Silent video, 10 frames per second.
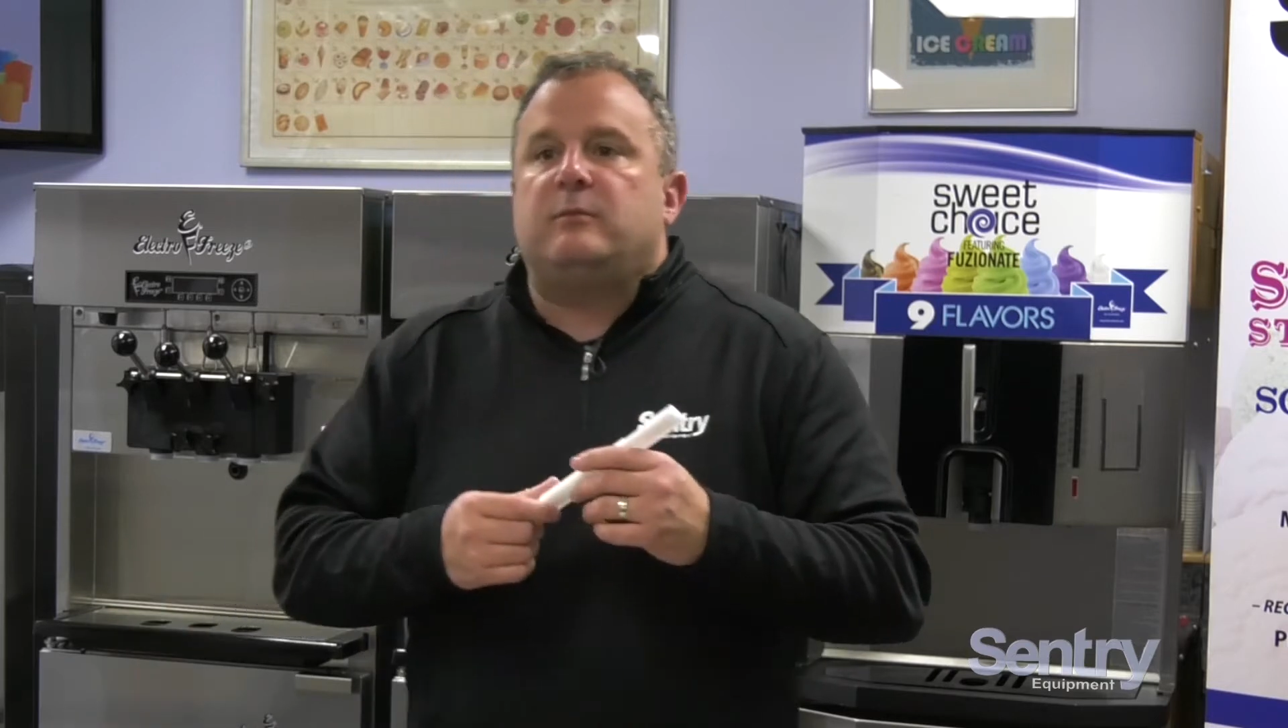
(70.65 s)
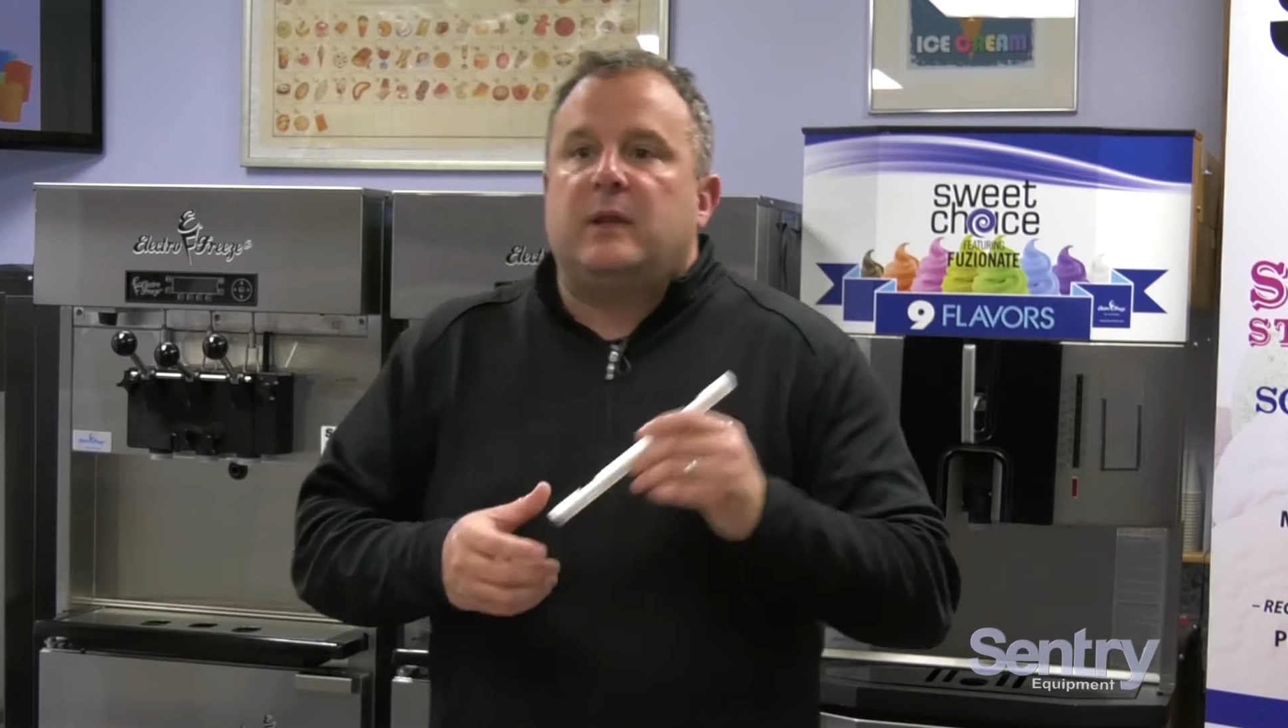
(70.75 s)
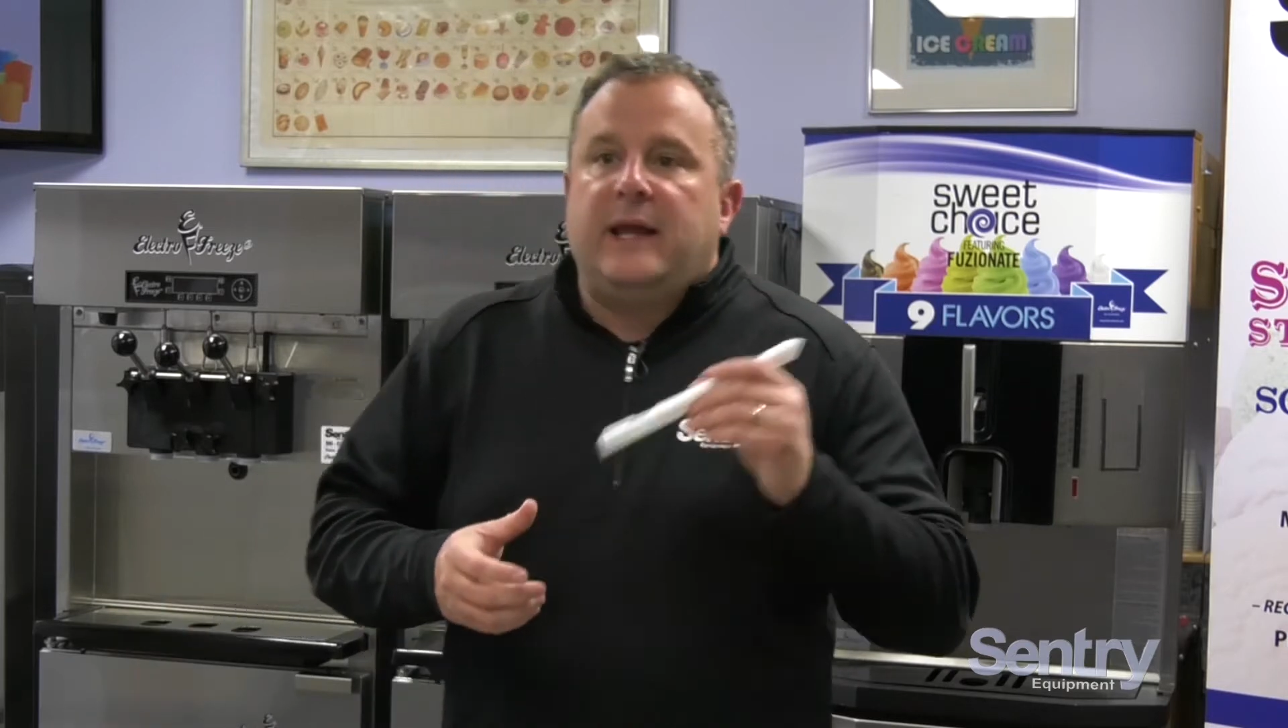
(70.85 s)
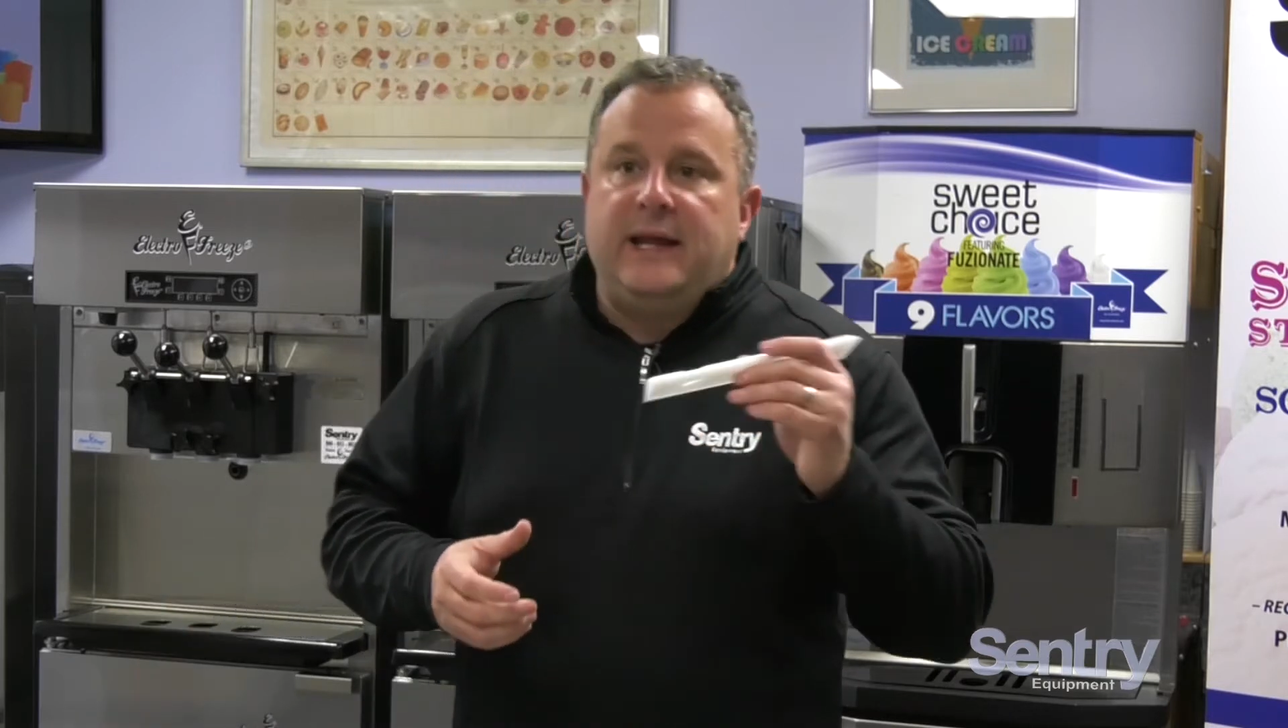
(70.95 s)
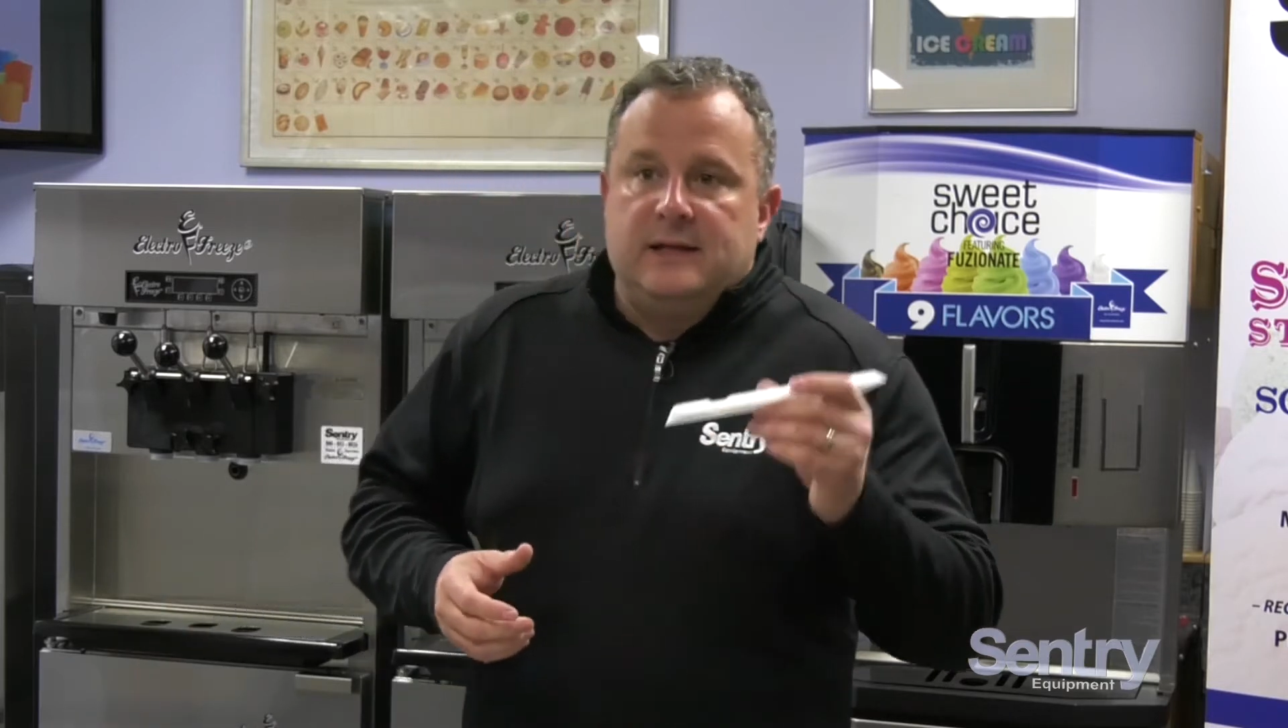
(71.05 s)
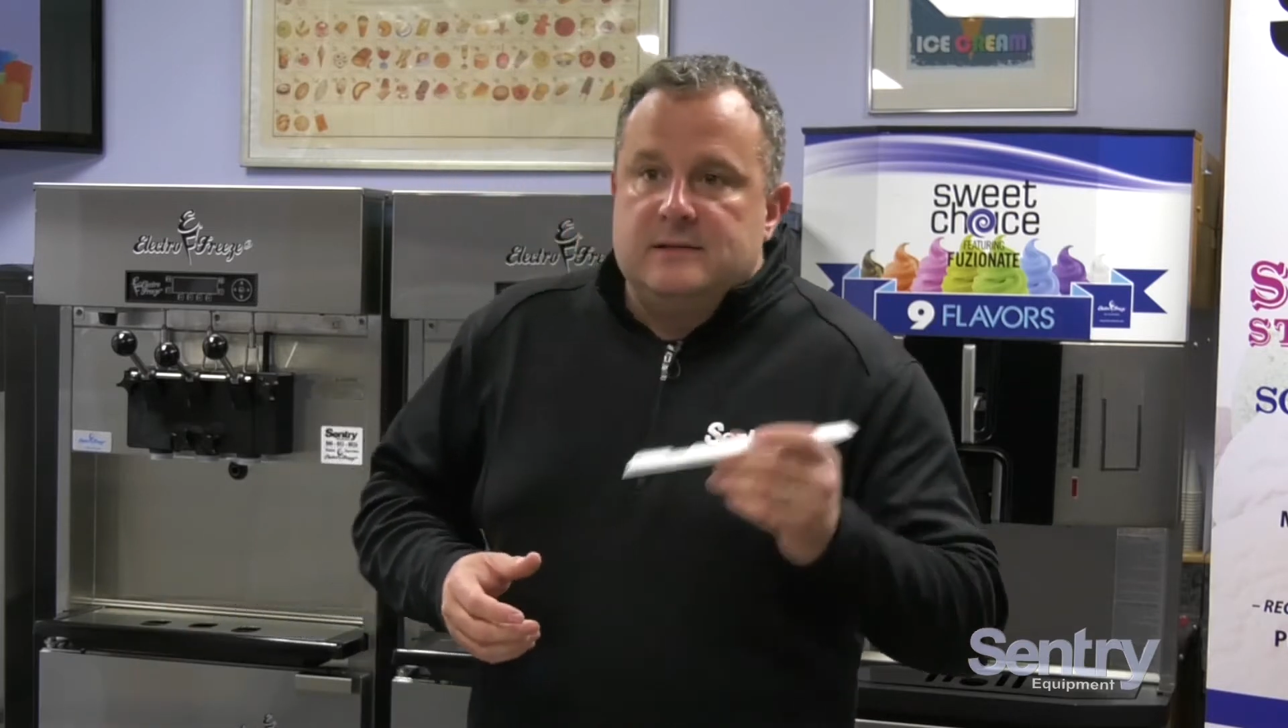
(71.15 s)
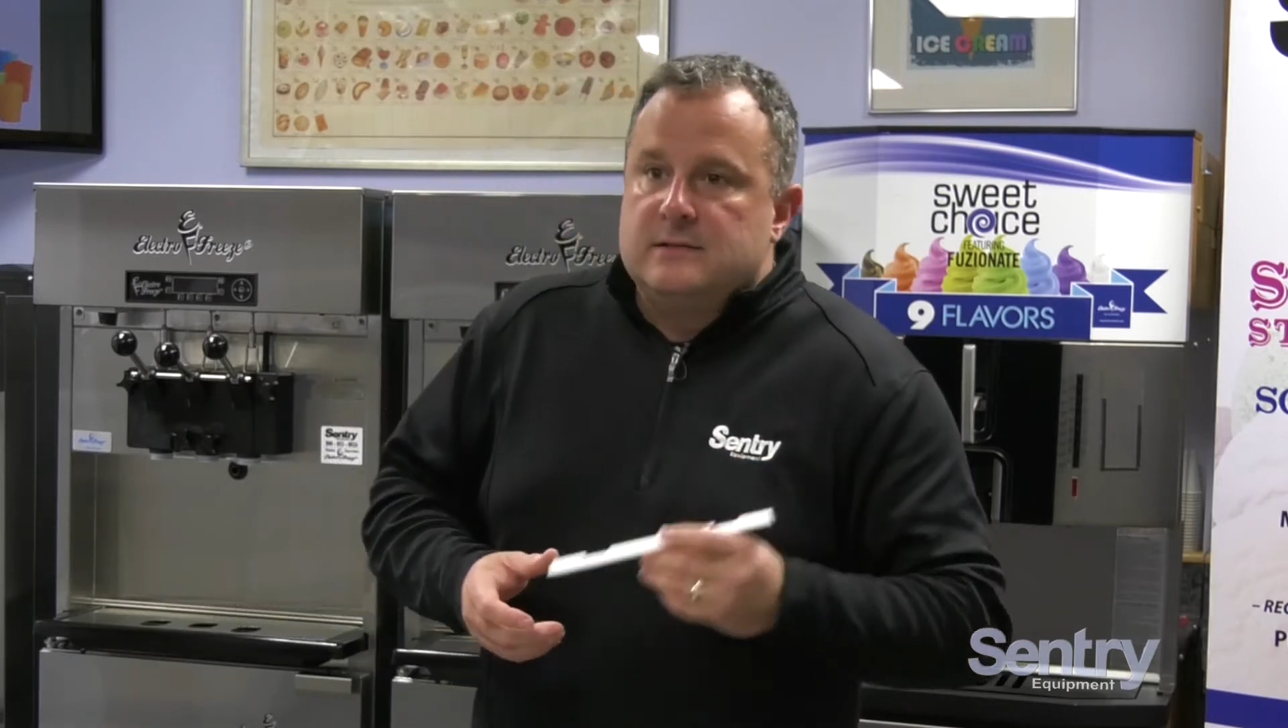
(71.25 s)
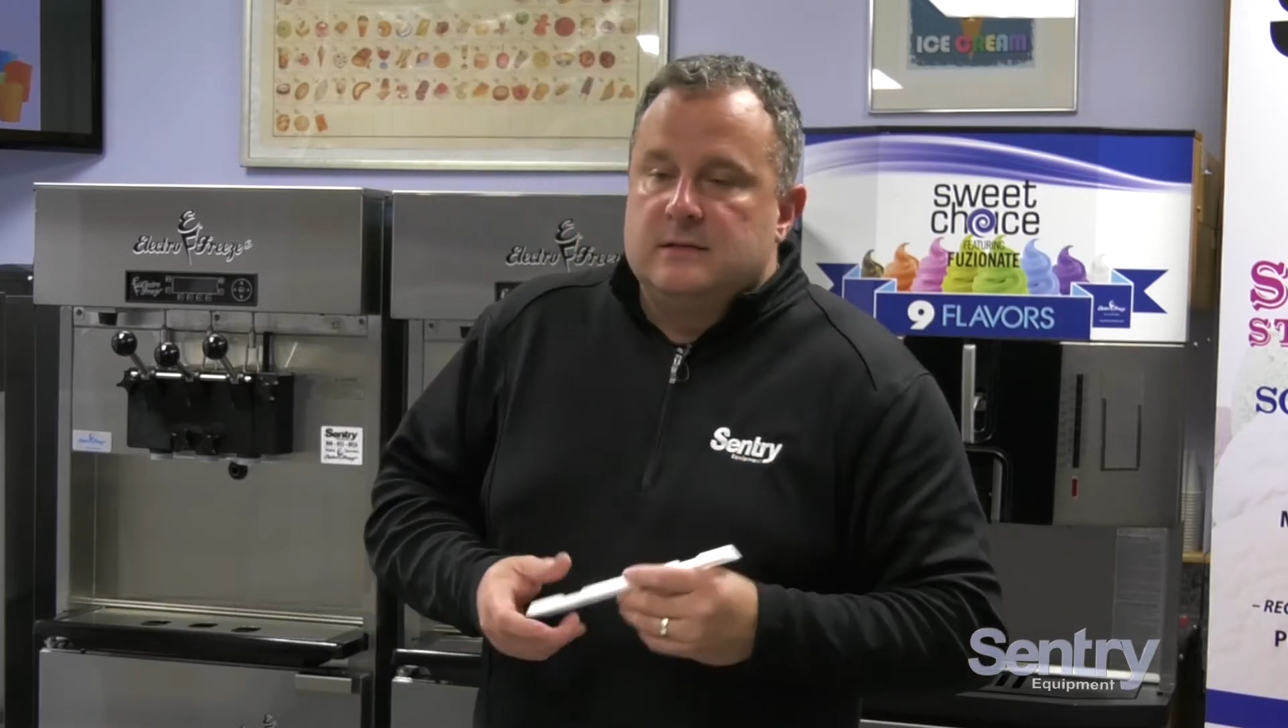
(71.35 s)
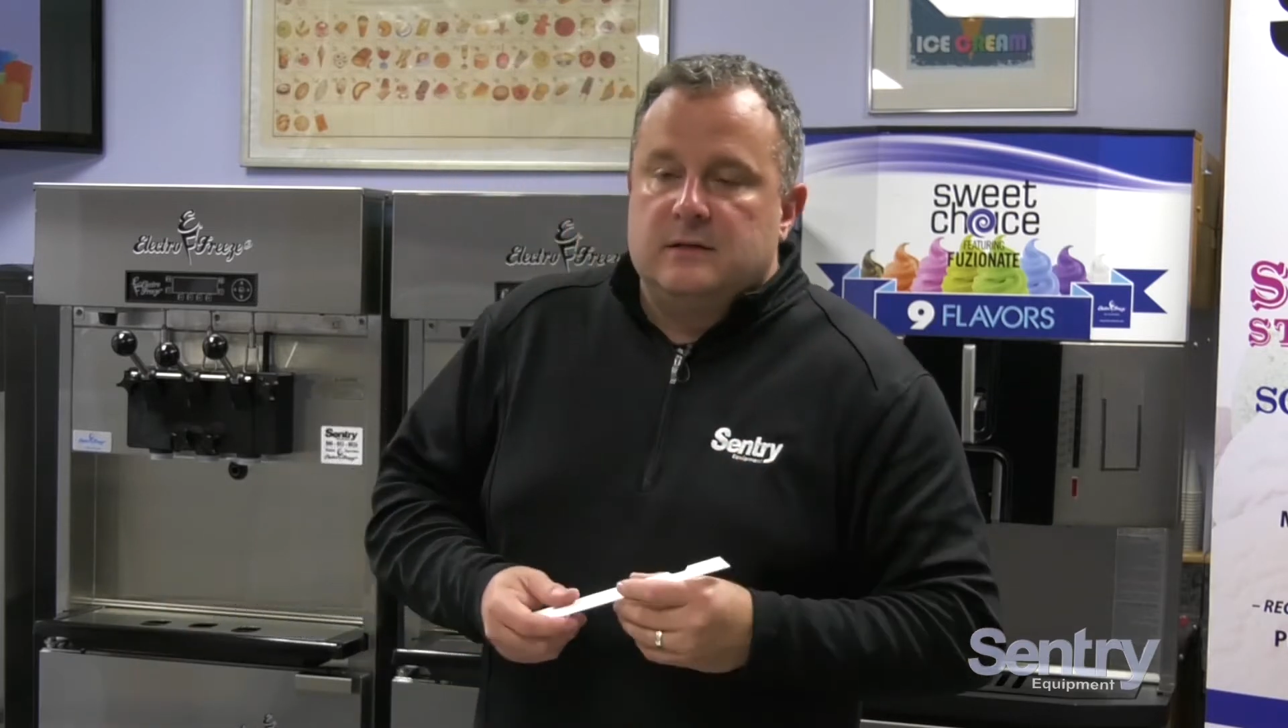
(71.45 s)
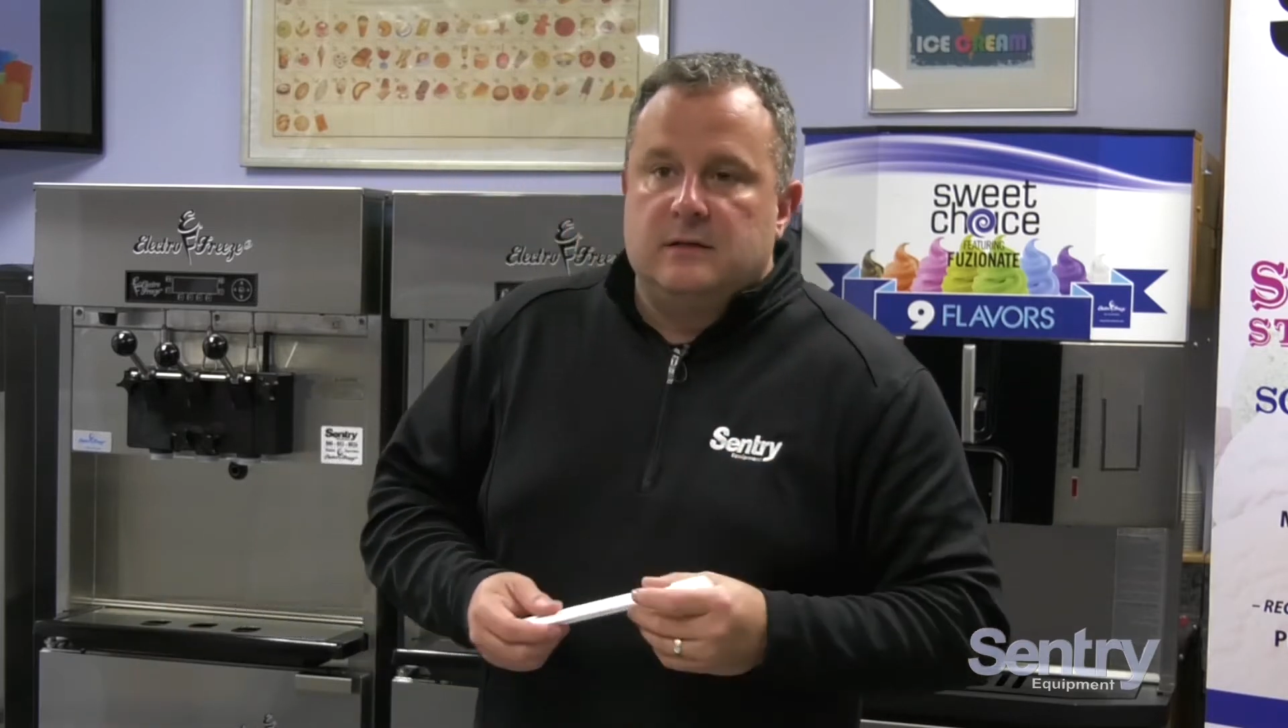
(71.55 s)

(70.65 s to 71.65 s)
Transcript: of blades,